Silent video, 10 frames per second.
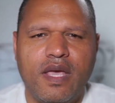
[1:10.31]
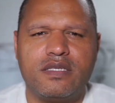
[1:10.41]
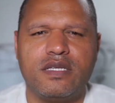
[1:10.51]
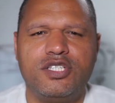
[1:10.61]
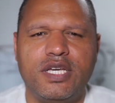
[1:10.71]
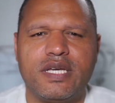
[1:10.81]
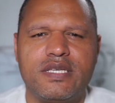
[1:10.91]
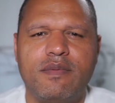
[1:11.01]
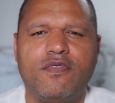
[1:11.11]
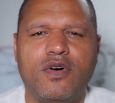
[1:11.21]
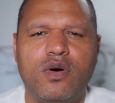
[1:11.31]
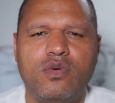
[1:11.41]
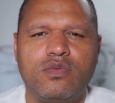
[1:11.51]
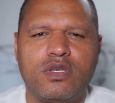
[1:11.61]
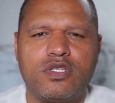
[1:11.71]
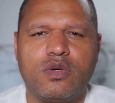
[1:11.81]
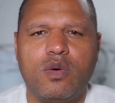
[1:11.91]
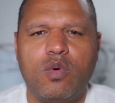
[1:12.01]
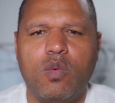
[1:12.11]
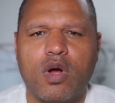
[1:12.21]
It's a GSM phone,
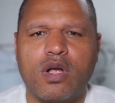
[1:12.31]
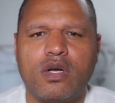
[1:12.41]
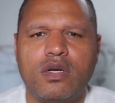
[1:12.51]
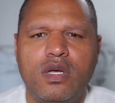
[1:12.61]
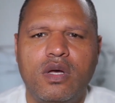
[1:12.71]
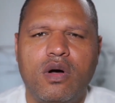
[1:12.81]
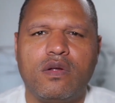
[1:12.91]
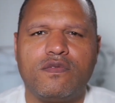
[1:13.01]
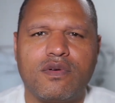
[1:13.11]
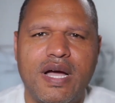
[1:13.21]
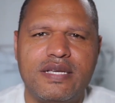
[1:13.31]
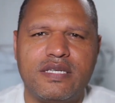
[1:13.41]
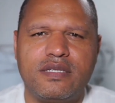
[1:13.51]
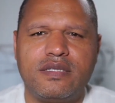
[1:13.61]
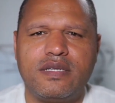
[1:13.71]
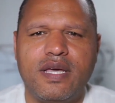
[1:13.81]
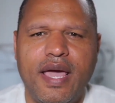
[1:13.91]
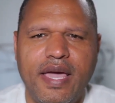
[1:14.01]
so it will work on Verizon,